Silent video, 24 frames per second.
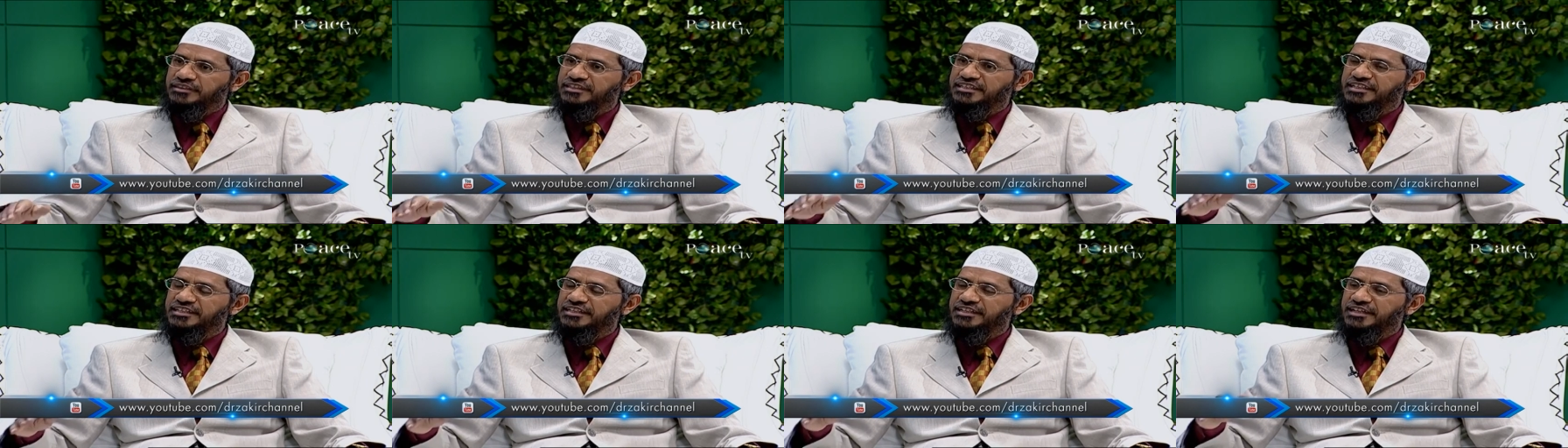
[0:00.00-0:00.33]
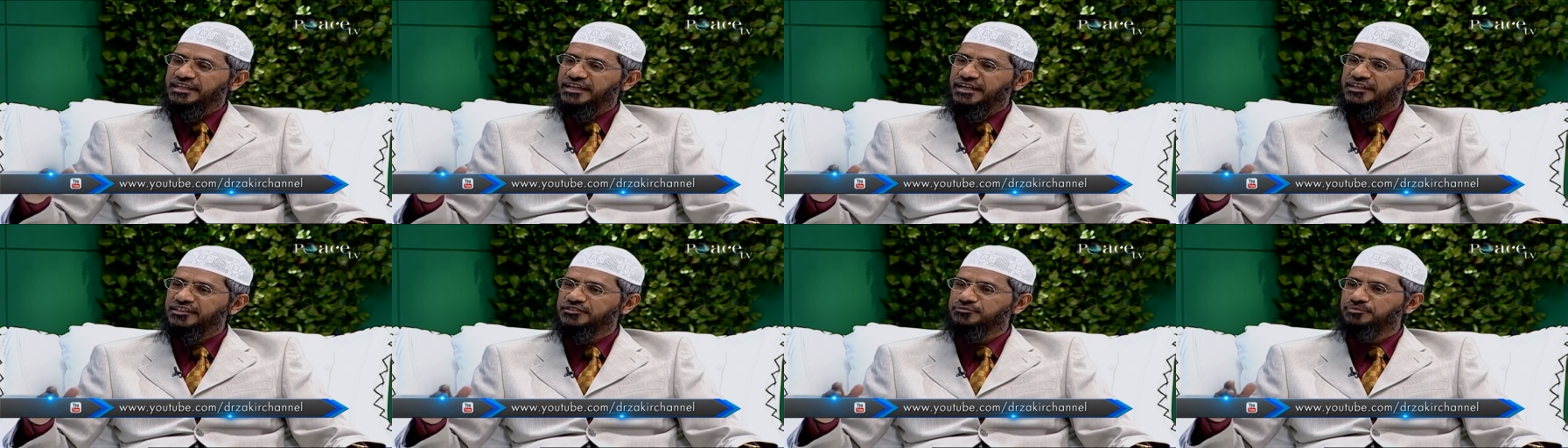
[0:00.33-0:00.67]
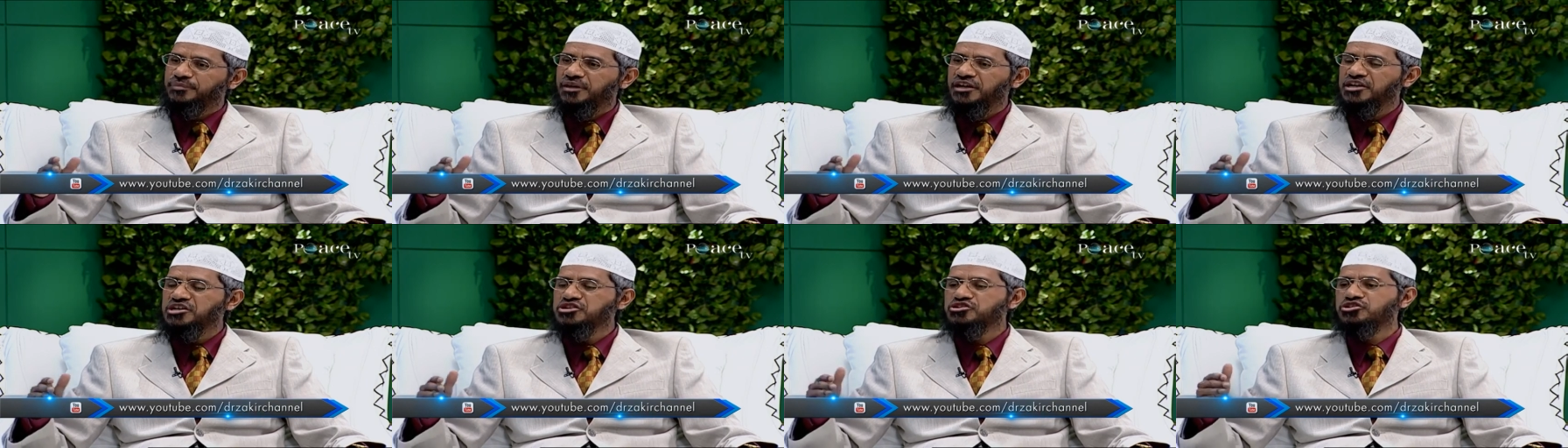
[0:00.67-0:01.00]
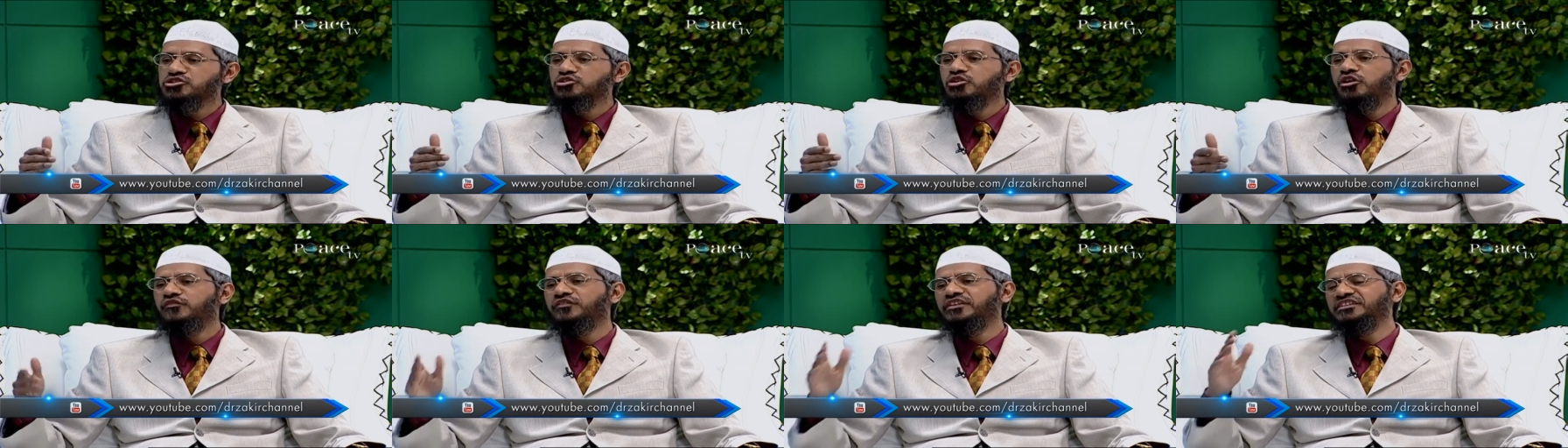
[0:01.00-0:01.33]
the
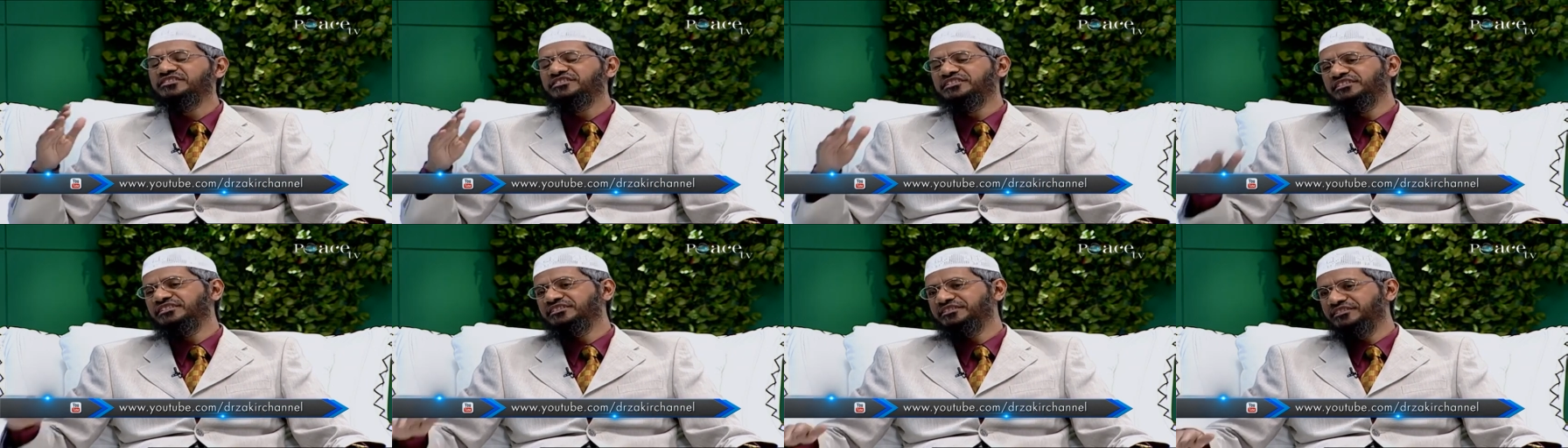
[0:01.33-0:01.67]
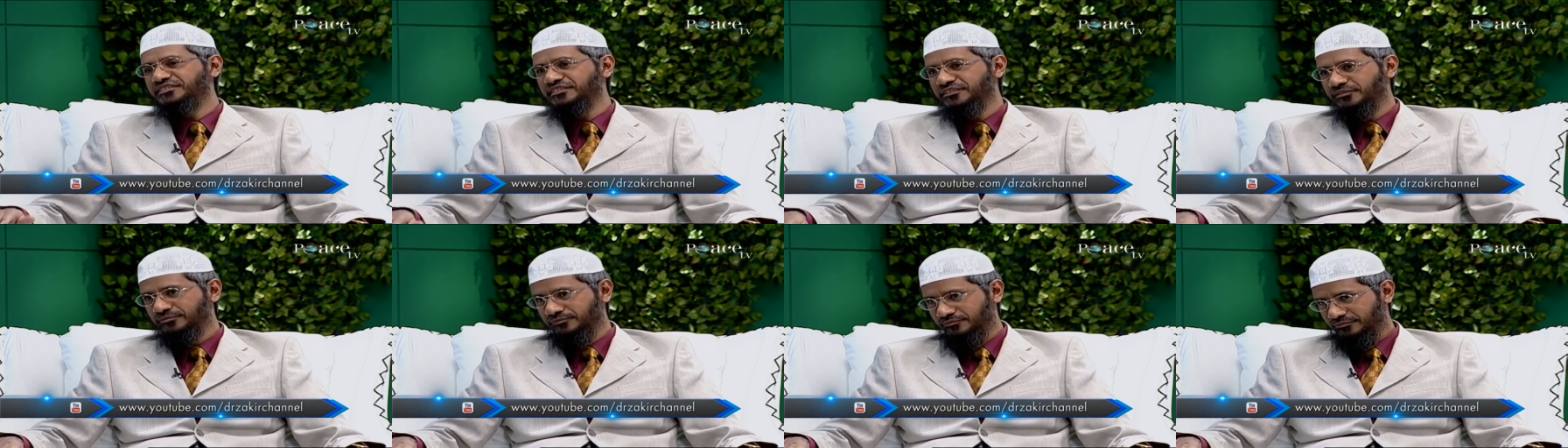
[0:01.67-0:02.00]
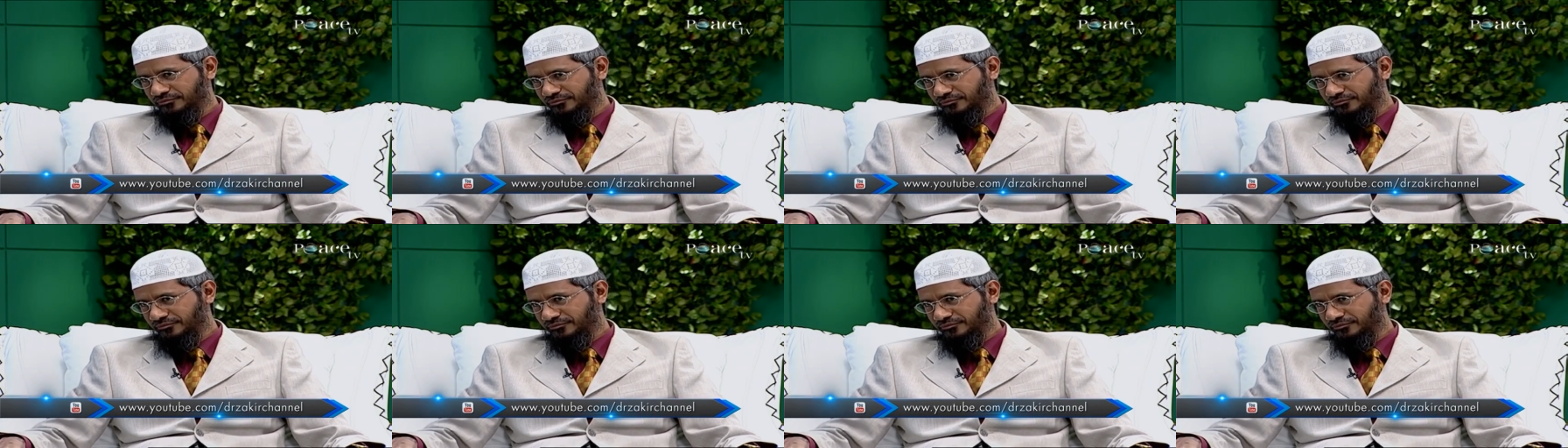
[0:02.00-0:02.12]
expiation of our sins.